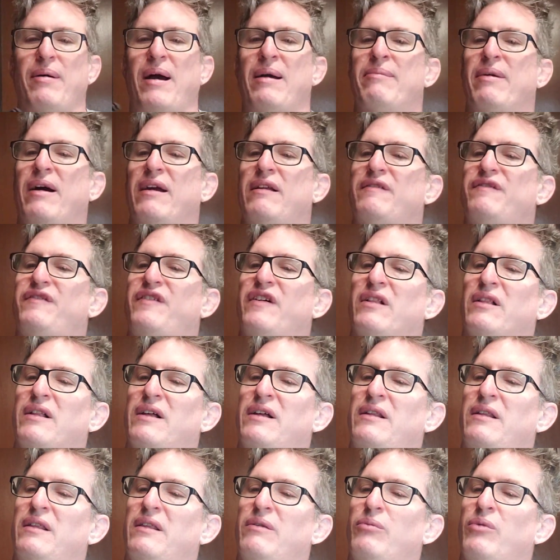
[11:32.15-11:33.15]
might fill
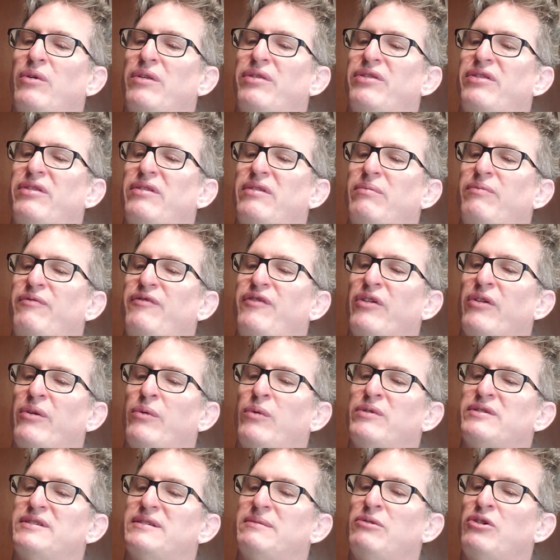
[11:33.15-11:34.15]
in with
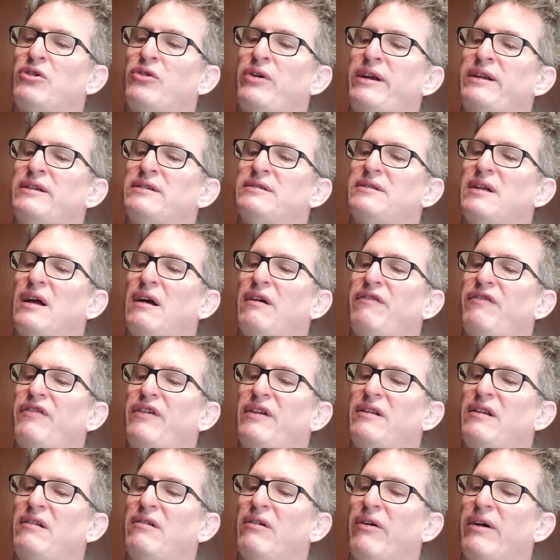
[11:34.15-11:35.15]
some green stuff.
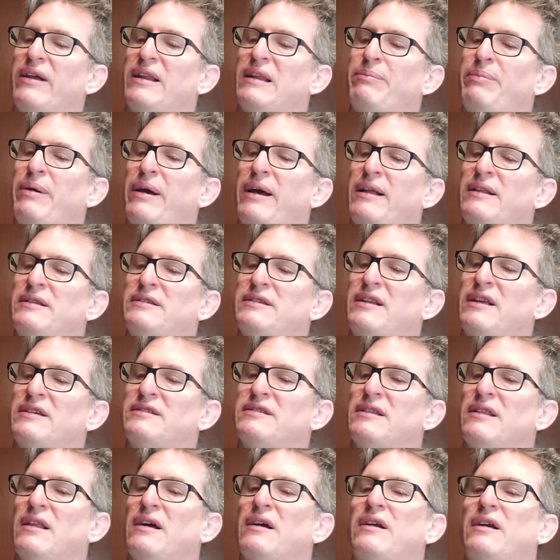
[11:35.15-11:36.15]
It really depends. It
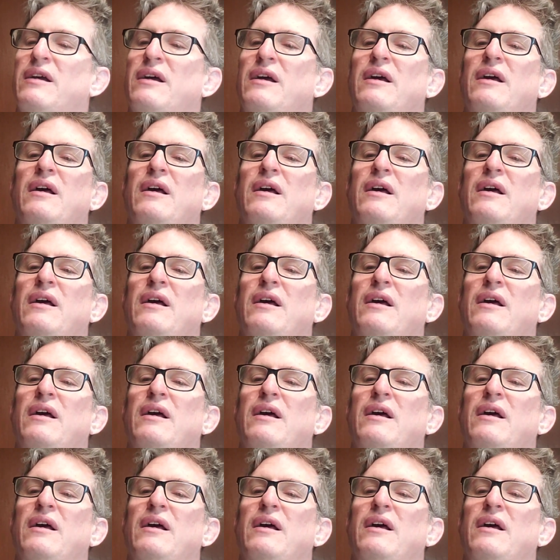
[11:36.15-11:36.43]
doesn't look,